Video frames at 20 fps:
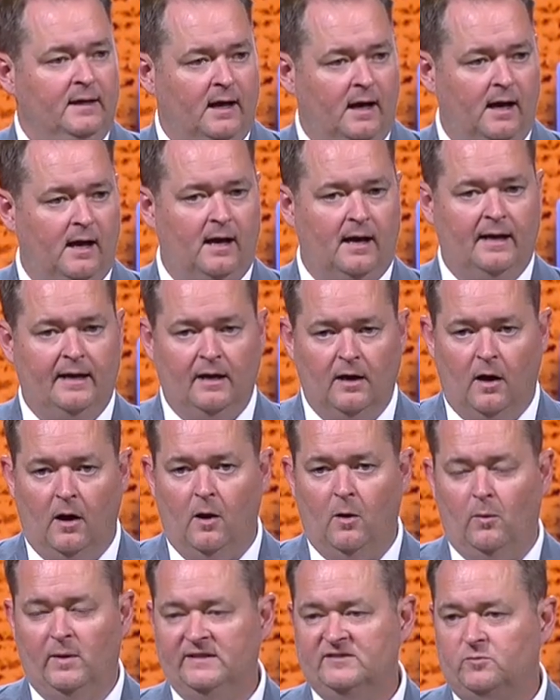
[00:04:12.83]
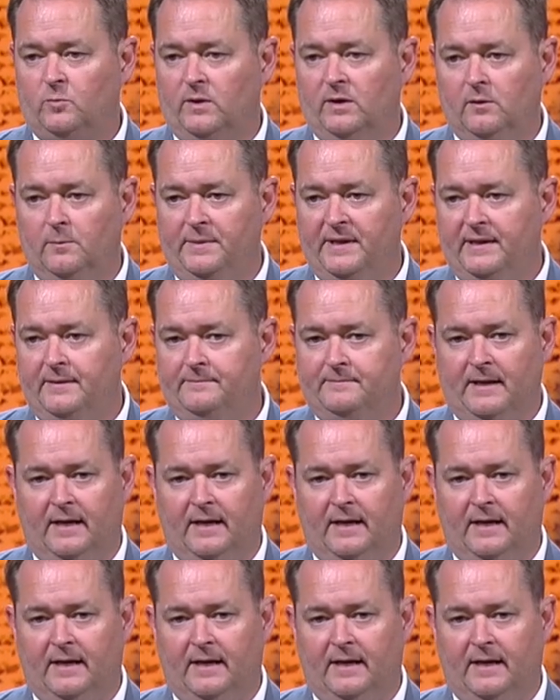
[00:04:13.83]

It always will be.